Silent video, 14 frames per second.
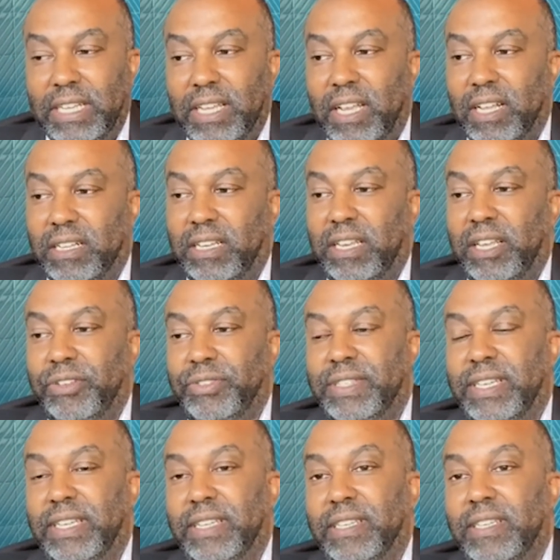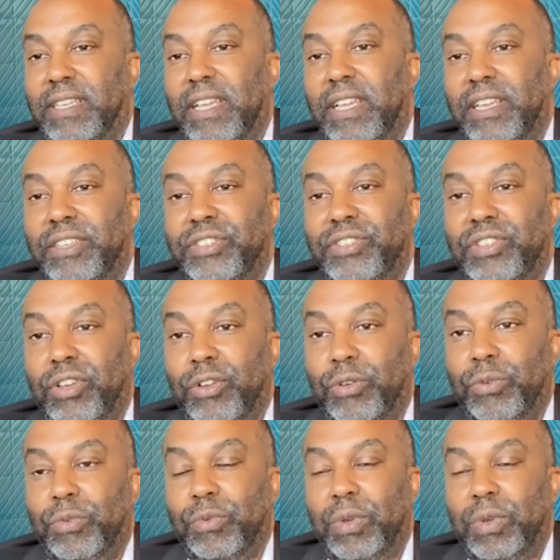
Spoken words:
a closing. So